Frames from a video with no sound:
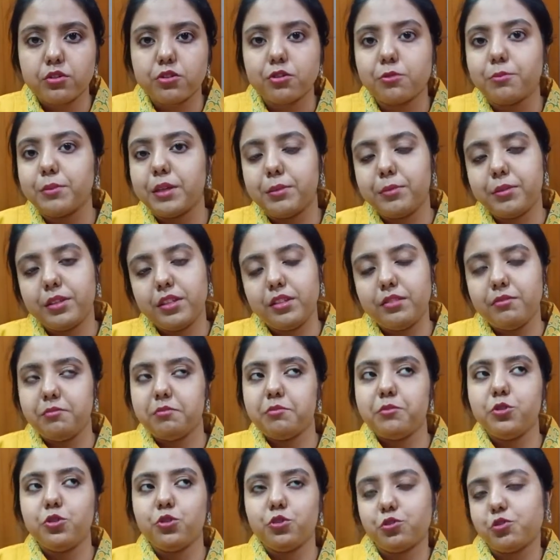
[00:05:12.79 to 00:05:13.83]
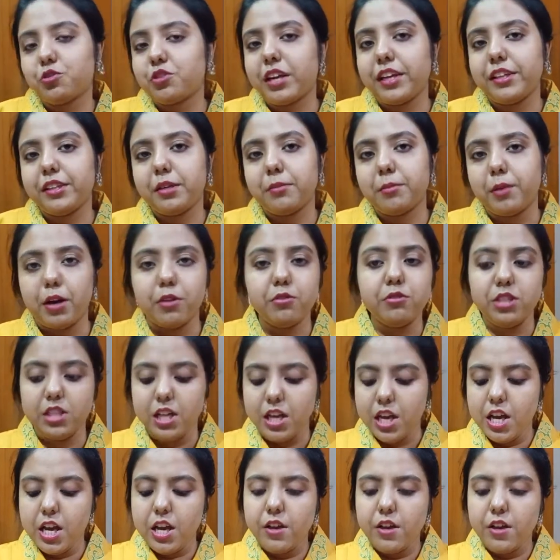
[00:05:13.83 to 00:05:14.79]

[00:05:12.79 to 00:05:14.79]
So maybe you should try them out.